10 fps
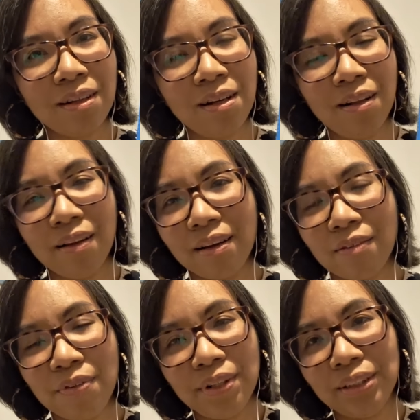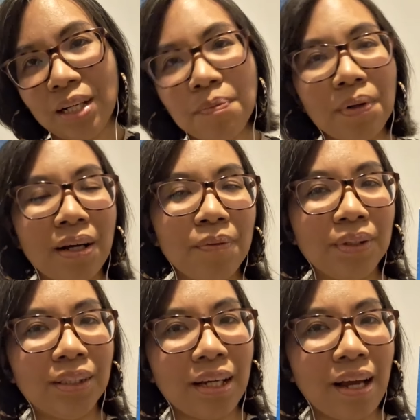Like for example, I would
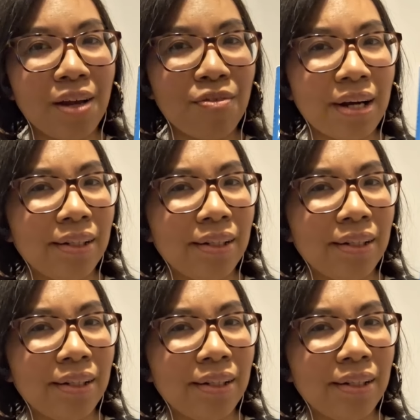say I read